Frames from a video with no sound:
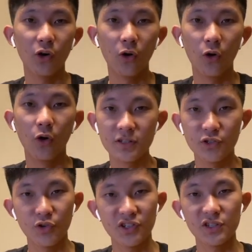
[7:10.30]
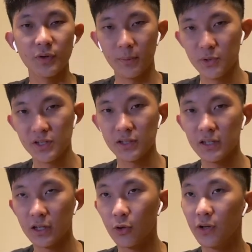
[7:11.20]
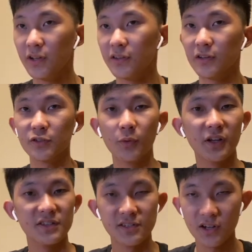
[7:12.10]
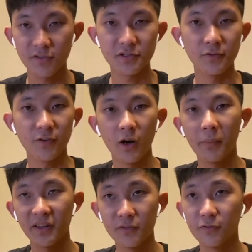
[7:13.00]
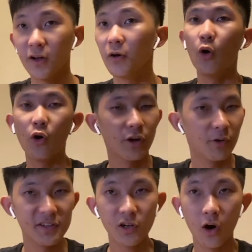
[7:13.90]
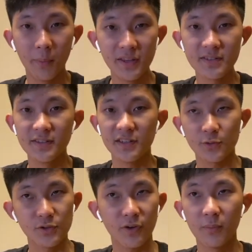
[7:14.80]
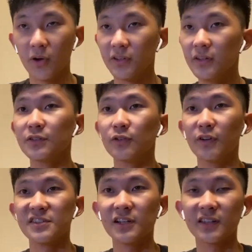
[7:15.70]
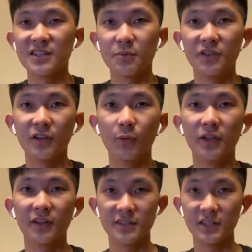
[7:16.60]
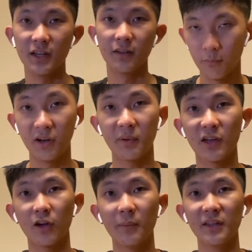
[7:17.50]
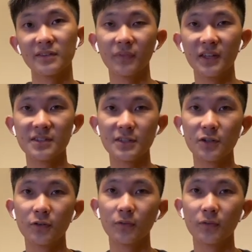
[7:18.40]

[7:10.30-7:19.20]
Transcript: all situations where I'm using the code editor. So whether it's a JavaScript file, Python file, or you're writing comments, that's also very important. So if I select the Spirited Away, you can see that when I make a comment, it's still